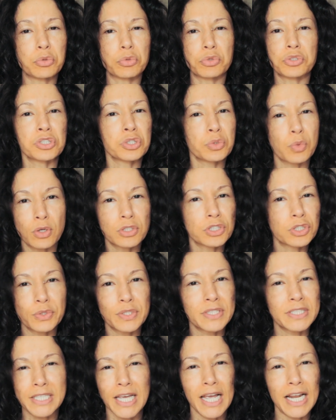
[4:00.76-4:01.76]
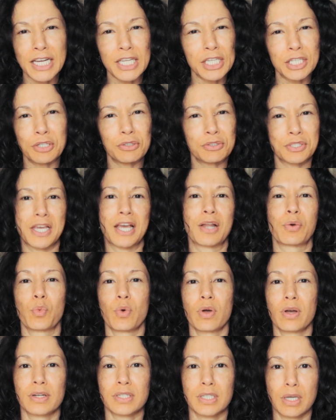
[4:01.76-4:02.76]
your squatter is telling you to get
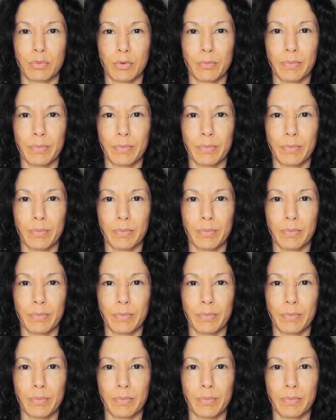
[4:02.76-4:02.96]
worked up